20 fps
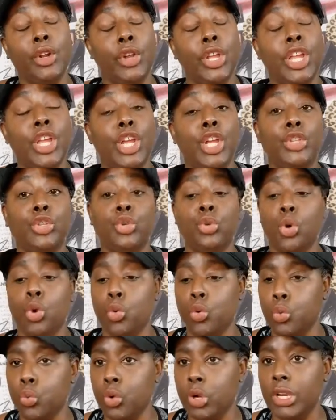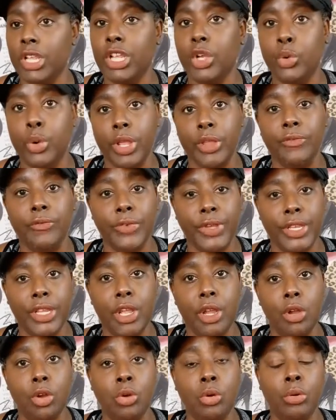on here and do a really quick
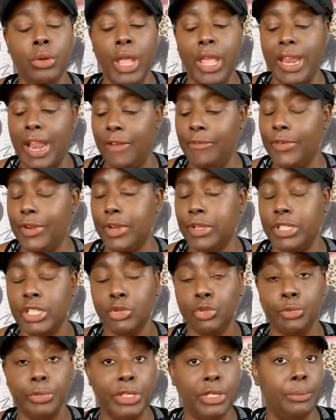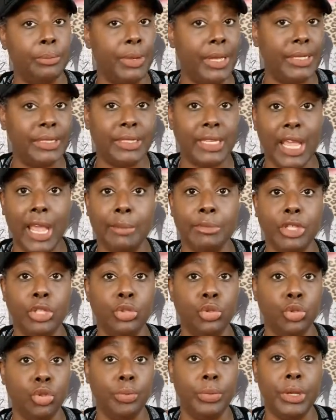video. And I figured this would be the best time to
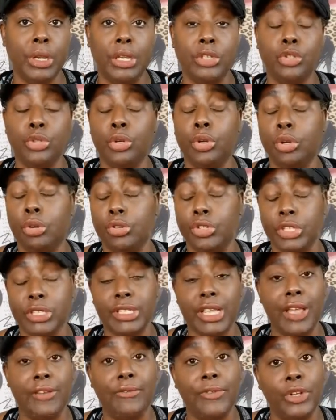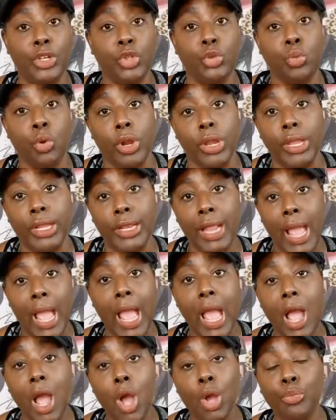do it because your girl just got finished working
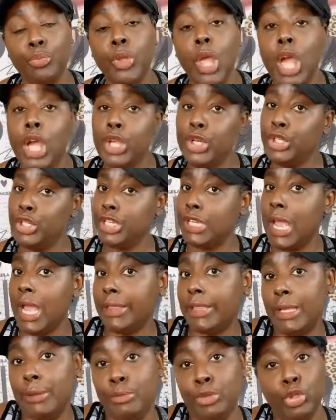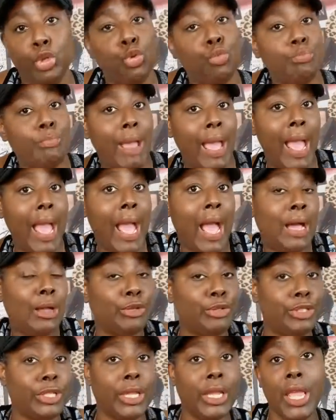out. She got them two
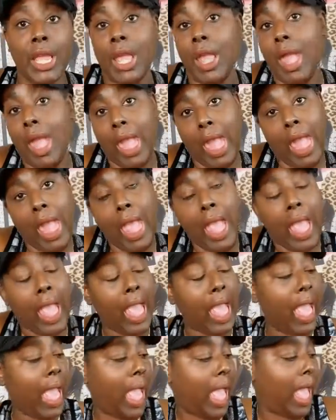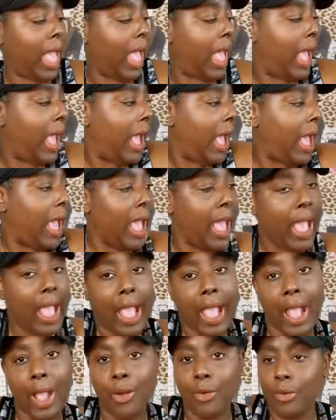miles in.
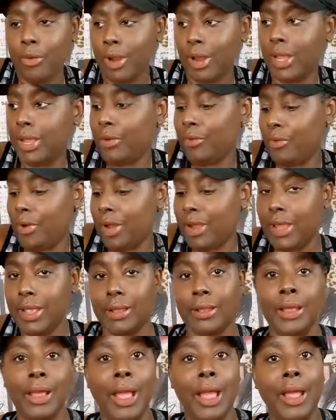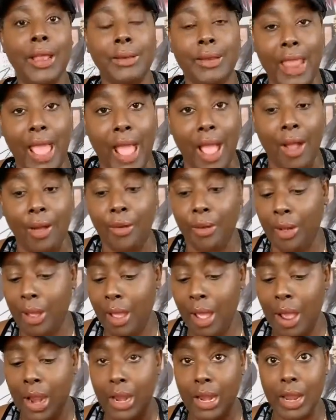Hey, work it, work it. Now,
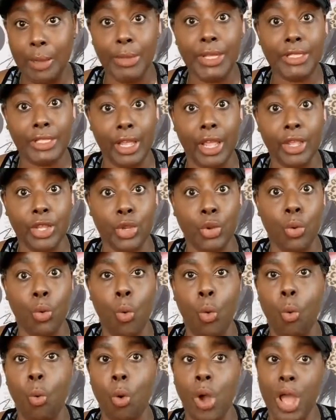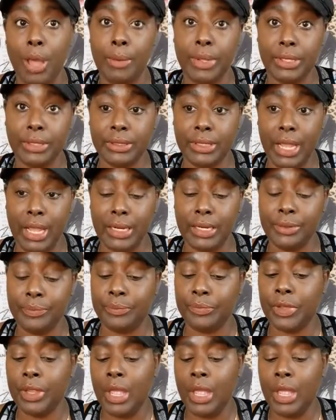let me tell you why I'm excited.